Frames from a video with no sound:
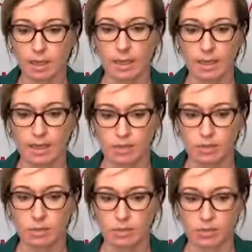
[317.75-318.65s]
a
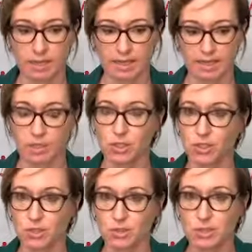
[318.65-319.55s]
European
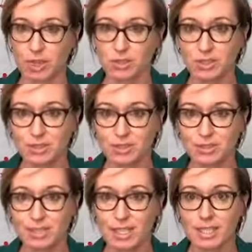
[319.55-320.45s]
Union
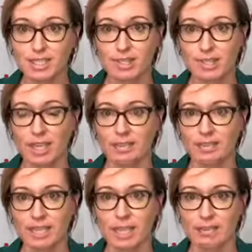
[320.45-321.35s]
tribunal to try and
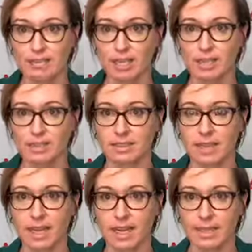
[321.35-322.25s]
recover
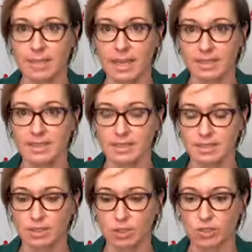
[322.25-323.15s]
assets
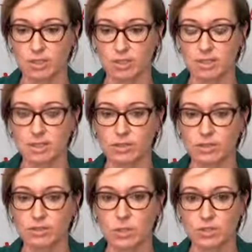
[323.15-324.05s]
and documents that
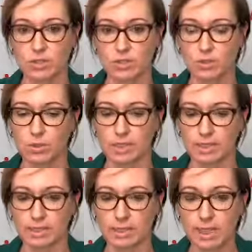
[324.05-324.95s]
you've got stored in a
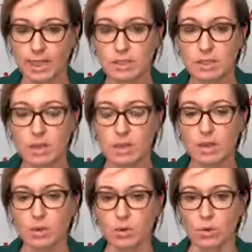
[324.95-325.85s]
cloud,
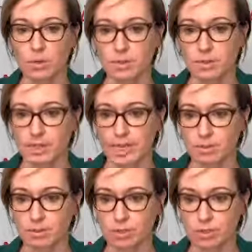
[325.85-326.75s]
or to be
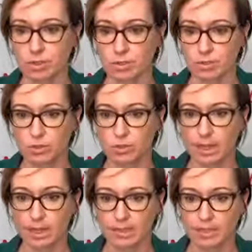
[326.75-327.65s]
able to
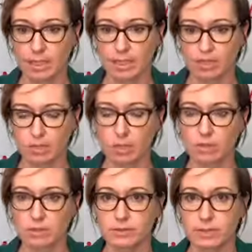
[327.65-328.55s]
take
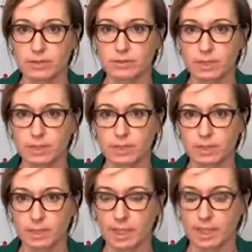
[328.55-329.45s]
control of your Facebook
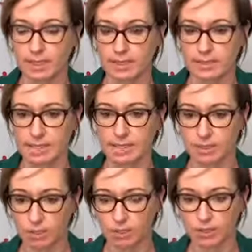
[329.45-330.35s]
account and
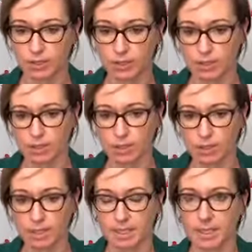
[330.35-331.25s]
download the photos from
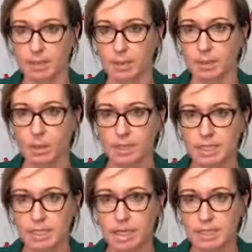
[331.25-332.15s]
it and then
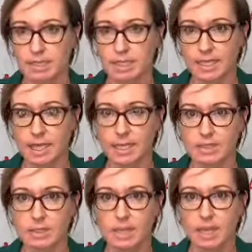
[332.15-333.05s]
memorialise the account,